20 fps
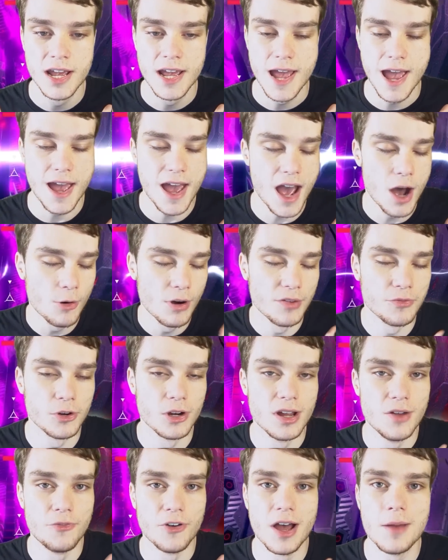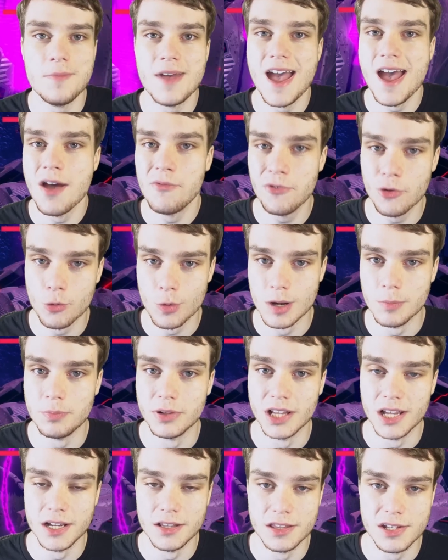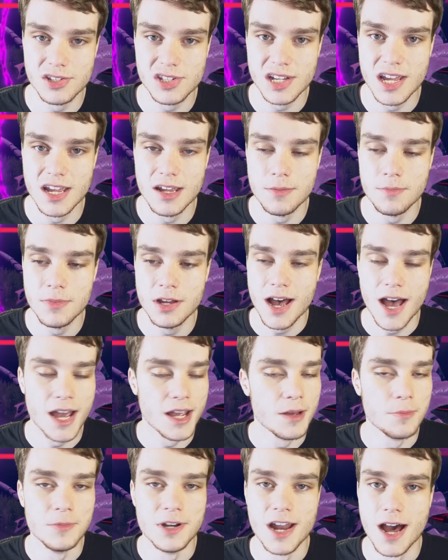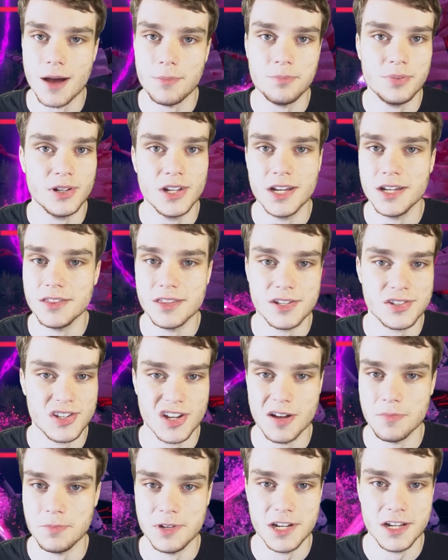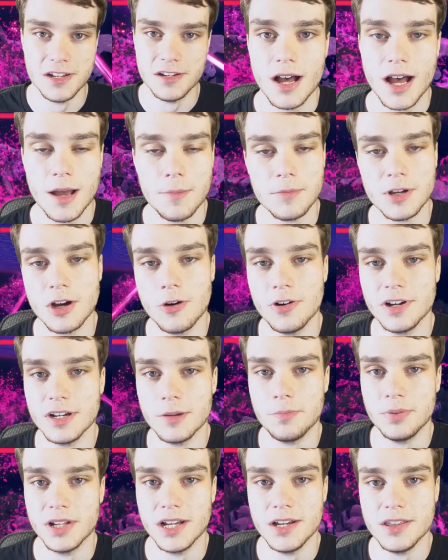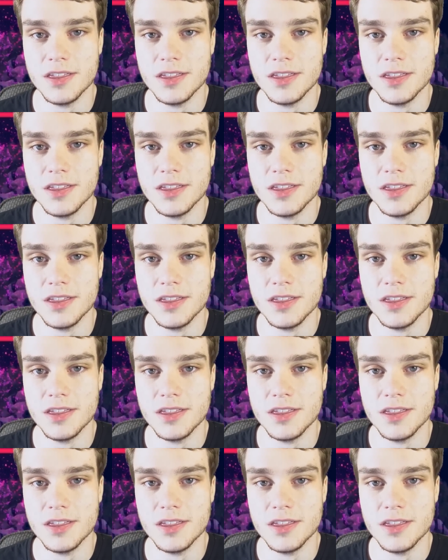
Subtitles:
However, if I'm ever replaying this game, I am not playing this update. I'm going to play